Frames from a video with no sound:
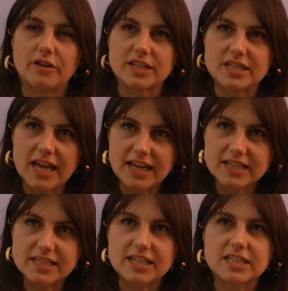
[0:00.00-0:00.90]

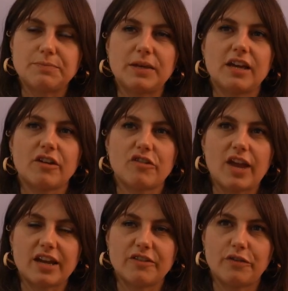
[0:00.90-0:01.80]
consent, it's being
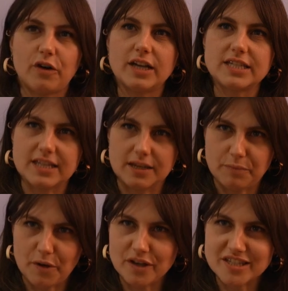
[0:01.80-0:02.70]
checked for, is
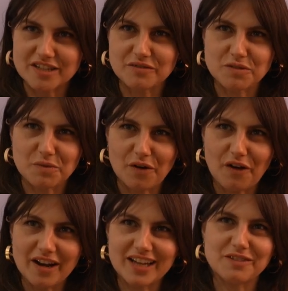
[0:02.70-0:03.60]
that person who's
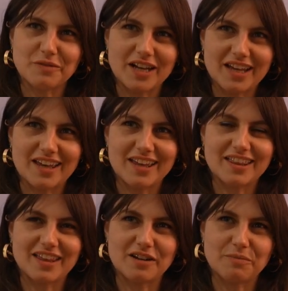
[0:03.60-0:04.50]
recording it really
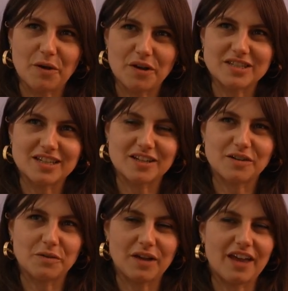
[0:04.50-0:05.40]
that person
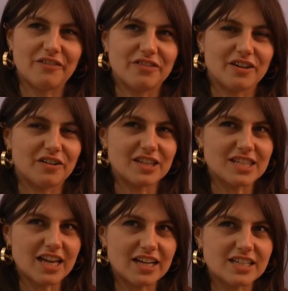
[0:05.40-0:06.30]
who gave the
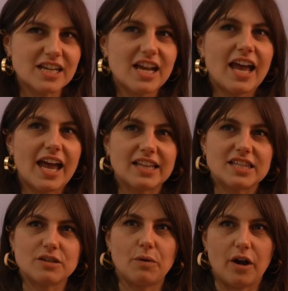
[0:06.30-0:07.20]
consent,
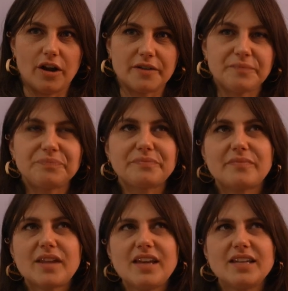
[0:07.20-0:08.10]
and so on.
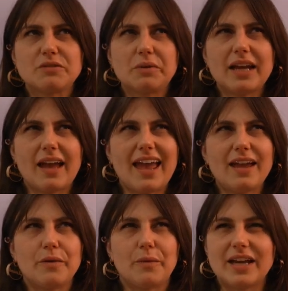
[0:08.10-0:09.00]
So we were like,
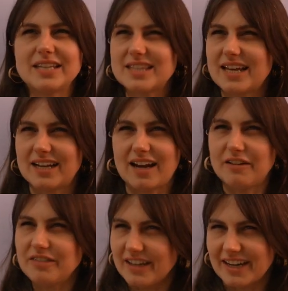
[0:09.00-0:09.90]
hey, why is that not
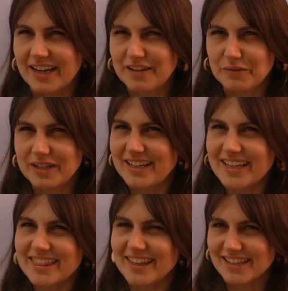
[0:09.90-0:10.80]
out there yet? We
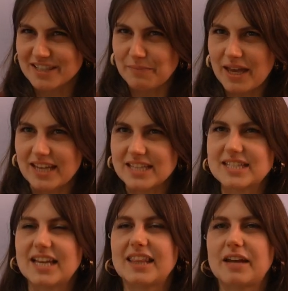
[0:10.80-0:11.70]
need that
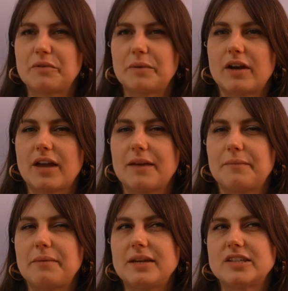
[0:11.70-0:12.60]
space. And then we were like, okay,
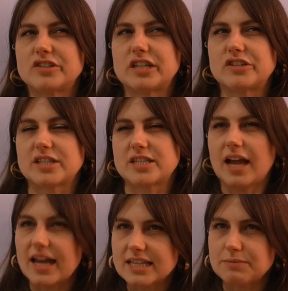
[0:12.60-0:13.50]
maybe it's not just
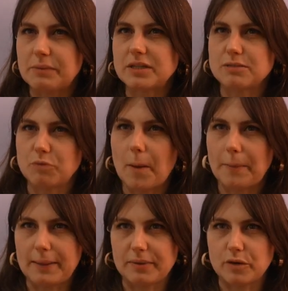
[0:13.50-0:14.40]
us, maybe it's more
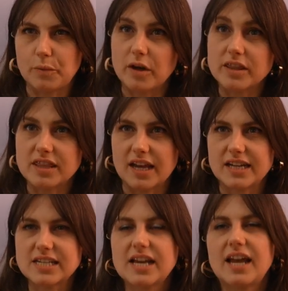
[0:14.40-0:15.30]
people who want that.